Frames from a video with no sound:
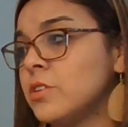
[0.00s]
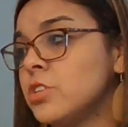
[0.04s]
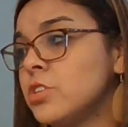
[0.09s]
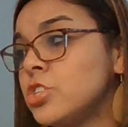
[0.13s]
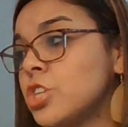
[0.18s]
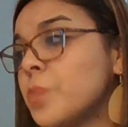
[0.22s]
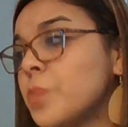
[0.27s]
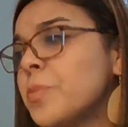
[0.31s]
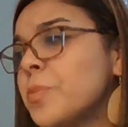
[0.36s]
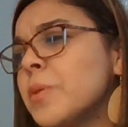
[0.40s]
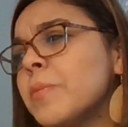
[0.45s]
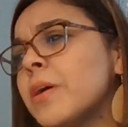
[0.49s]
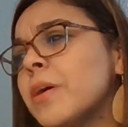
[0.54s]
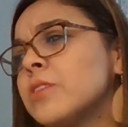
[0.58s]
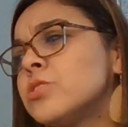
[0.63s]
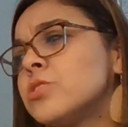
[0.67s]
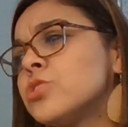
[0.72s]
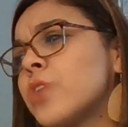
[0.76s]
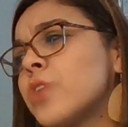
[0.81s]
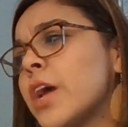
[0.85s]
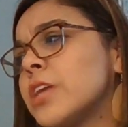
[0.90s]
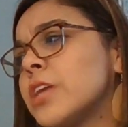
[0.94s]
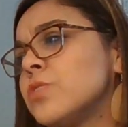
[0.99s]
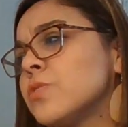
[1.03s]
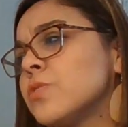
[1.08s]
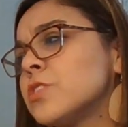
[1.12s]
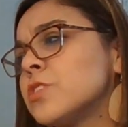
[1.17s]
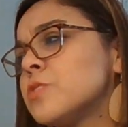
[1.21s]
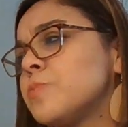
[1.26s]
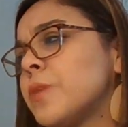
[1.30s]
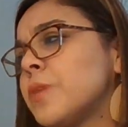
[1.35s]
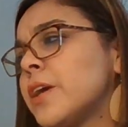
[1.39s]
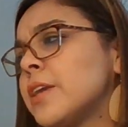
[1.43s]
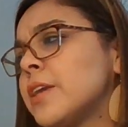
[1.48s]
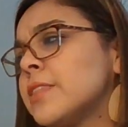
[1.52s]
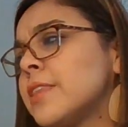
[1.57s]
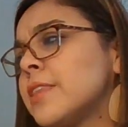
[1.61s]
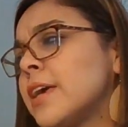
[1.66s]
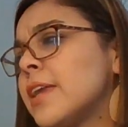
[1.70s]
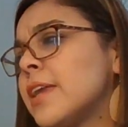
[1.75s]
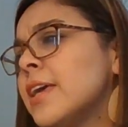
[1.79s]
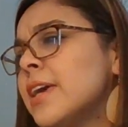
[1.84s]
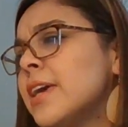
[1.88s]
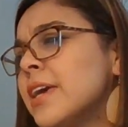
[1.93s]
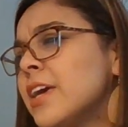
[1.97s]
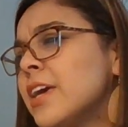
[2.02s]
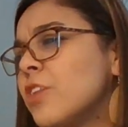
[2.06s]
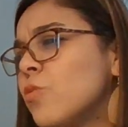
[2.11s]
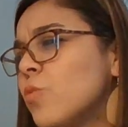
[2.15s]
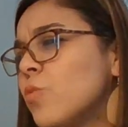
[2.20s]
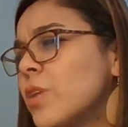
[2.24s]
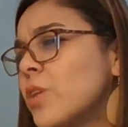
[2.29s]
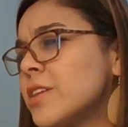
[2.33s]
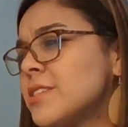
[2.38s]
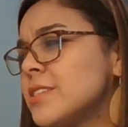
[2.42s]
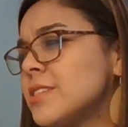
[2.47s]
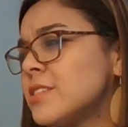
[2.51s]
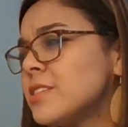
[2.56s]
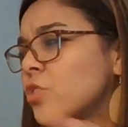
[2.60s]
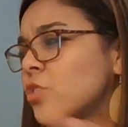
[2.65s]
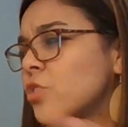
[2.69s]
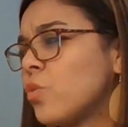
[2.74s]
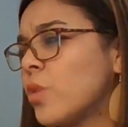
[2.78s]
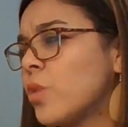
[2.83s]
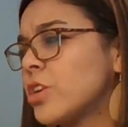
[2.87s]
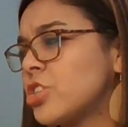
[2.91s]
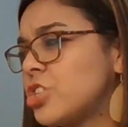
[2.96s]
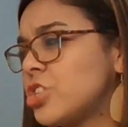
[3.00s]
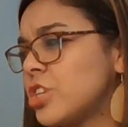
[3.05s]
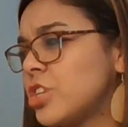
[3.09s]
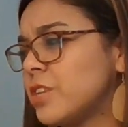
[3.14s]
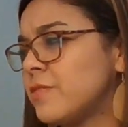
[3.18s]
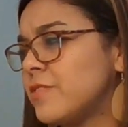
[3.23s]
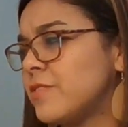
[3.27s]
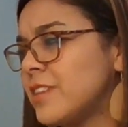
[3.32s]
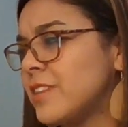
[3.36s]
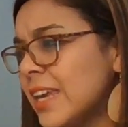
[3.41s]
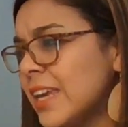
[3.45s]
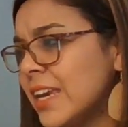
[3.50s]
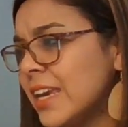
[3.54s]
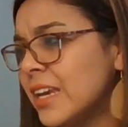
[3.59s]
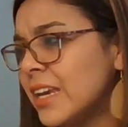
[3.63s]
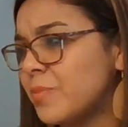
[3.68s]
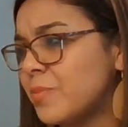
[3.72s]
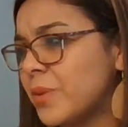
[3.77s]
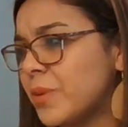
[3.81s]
Jumping Mouse tried to explain that it wasn't a question of need,